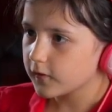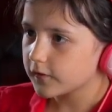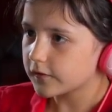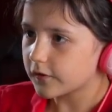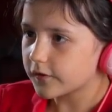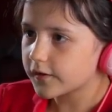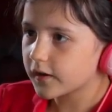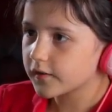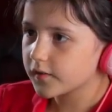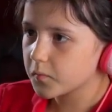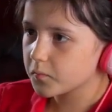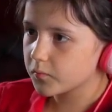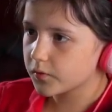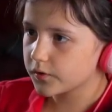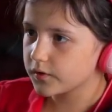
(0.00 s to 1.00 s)
Sorry guys,
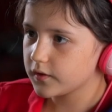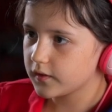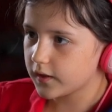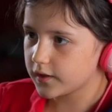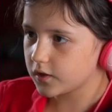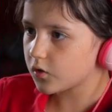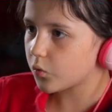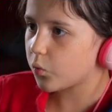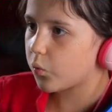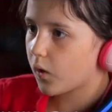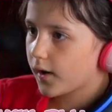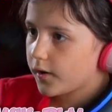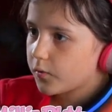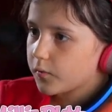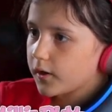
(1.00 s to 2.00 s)
I'm really like
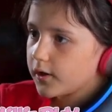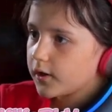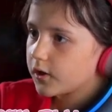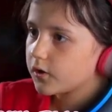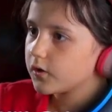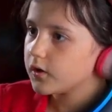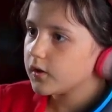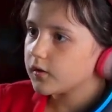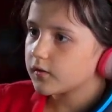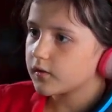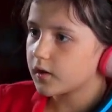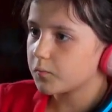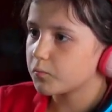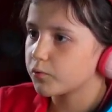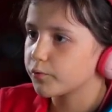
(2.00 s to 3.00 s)
quiet right now. So
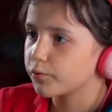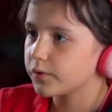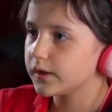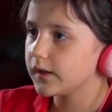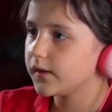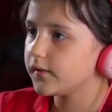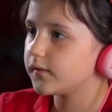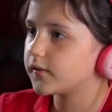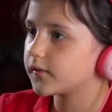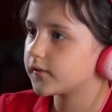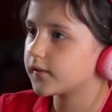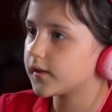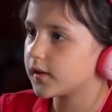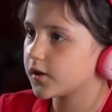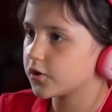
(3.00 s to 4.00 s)
that I'm really
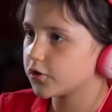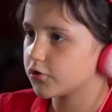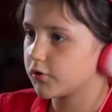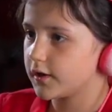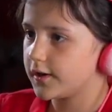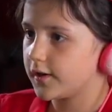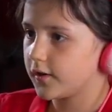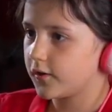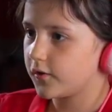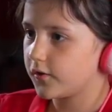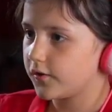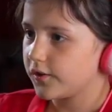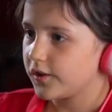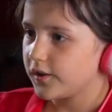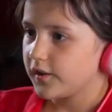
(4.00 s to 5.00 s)
scared right
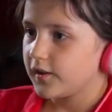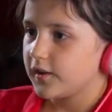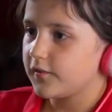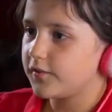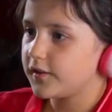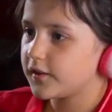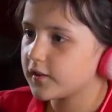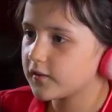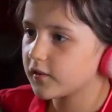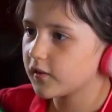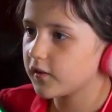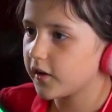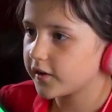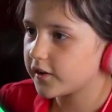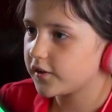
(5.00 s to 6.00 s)
now. If he gets a
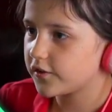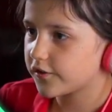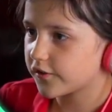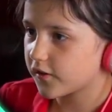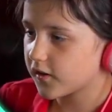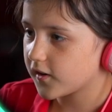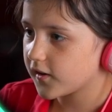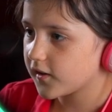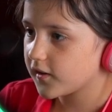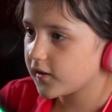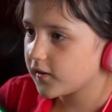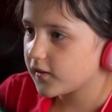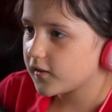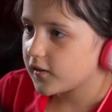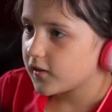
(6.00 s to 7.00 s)
lucky shot,
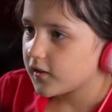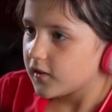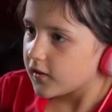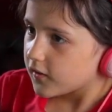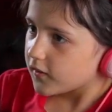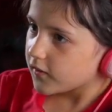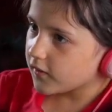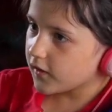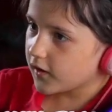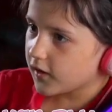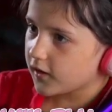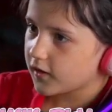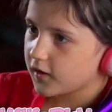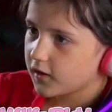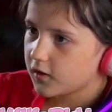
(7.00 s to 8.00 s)

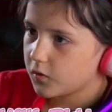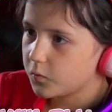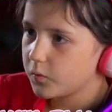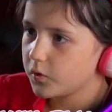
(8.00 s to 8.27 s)
then it